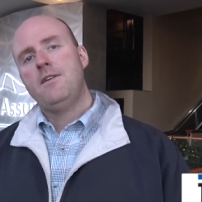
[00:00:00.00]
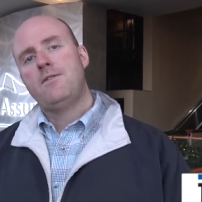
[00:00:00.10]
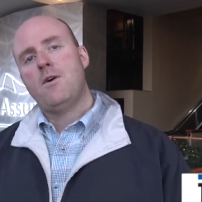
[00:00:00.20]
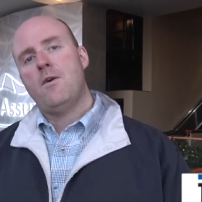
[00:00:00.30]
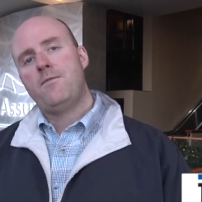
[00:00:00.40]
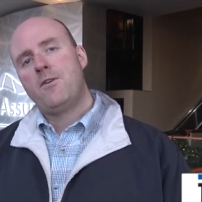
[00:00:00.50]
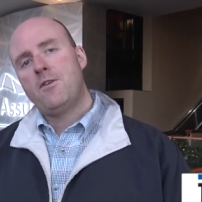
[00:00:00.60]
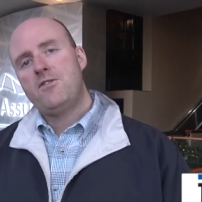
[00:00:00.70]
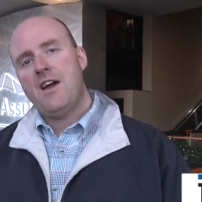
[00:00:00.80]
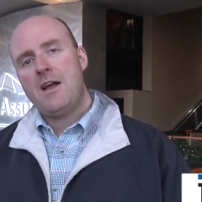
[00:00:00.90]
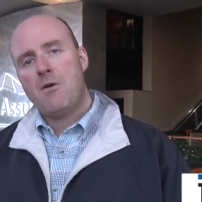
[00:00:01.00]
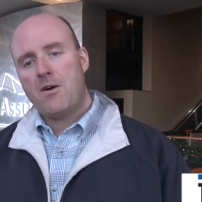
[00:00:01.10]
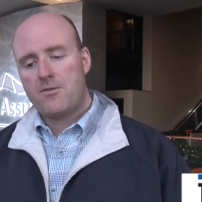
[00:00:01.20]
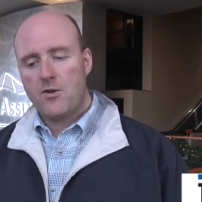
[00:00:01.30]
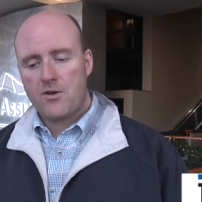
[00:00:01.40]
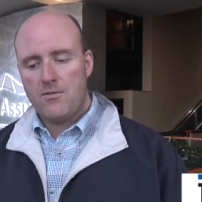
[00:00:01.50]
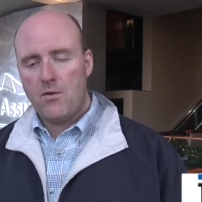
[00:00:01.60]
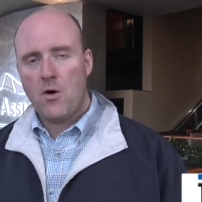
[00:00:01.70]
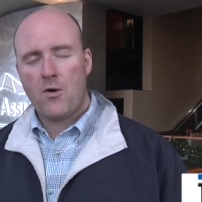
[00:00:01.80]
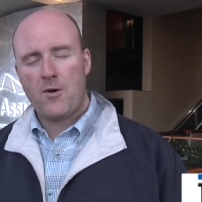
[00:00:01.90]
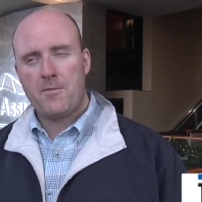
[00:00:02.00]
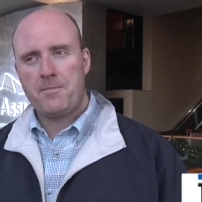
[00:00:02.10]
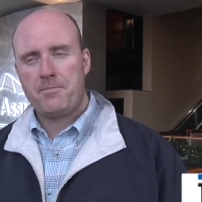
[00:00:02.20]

So if you're the Jaguars looking forward,